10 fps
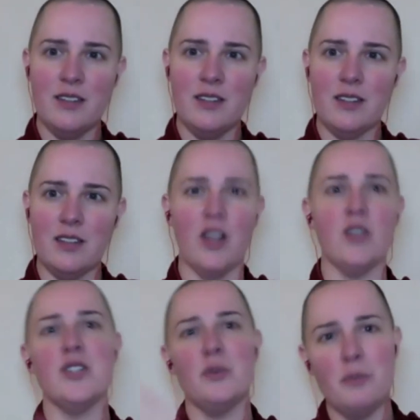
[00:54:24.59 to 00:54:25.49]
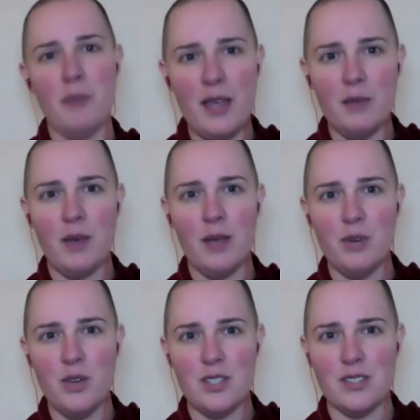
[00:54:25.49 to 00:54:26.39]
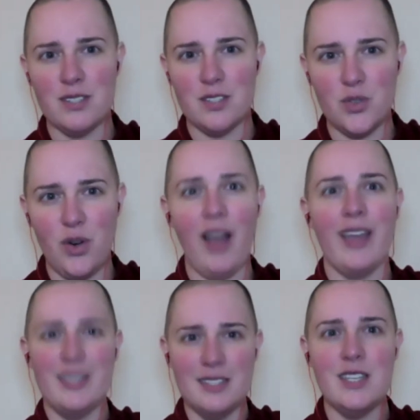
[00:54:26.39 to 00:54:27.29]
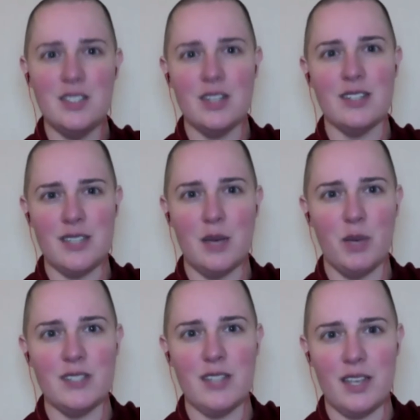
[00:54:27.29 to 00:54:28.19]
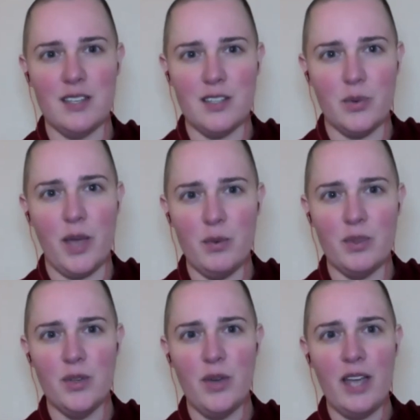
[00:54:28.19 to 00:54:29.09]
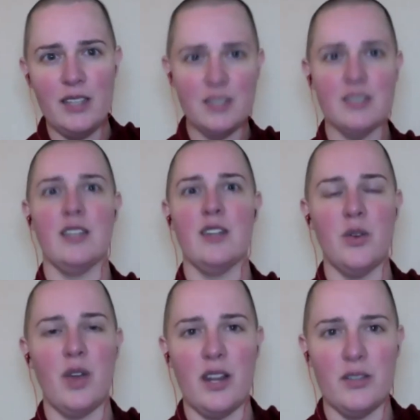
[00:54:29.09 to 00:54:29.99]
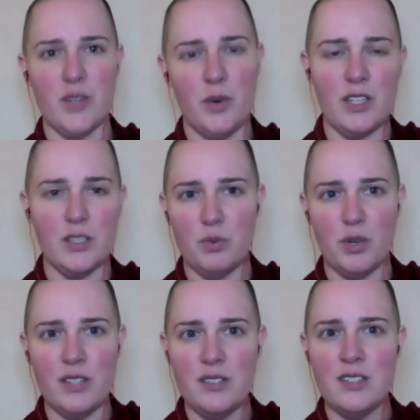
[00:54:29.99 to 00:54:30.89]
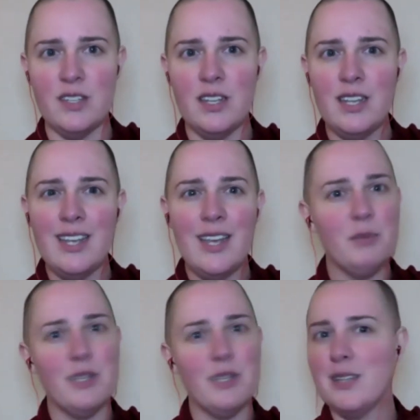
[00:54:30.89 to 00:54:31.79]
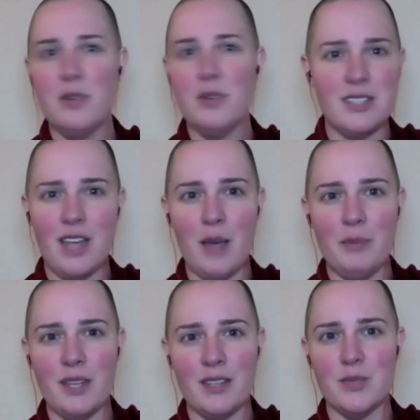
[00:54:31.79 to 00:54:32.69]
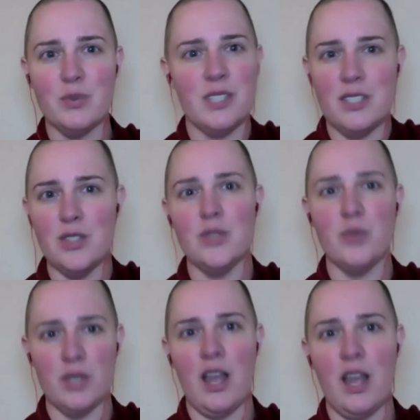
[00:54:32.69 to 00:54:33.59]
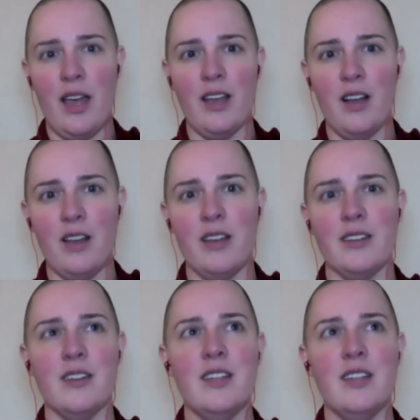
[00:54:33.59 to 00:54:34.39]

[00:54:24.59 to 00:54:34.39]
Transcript: you know so my my approach is to try and teach in a somewhat secular way with you guys because i know not everyone is buddhist but some of the topics really do rely on